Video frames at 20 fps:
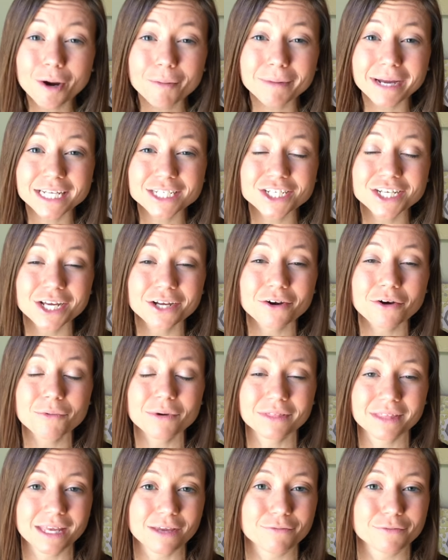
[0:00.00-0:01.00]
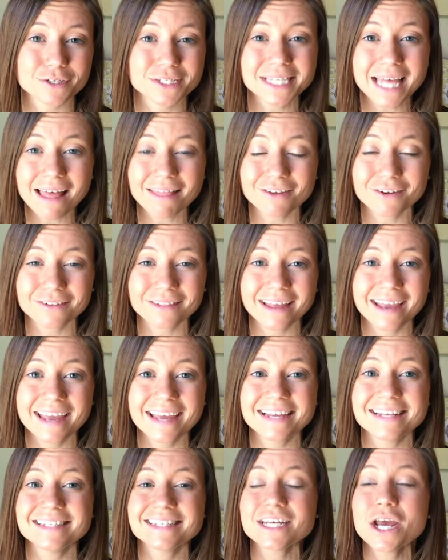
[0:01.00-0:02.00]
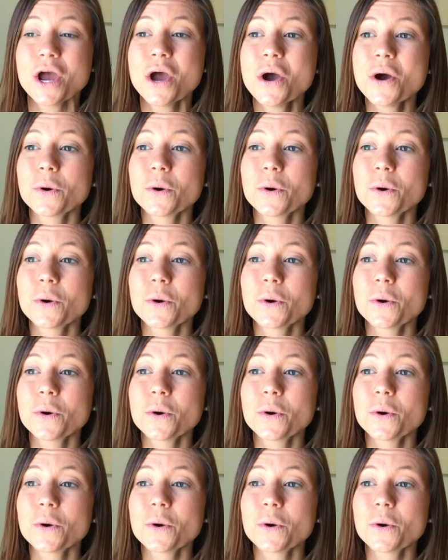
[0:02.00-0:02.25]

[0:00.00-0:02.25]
on my channel with Kiefer Sutherland.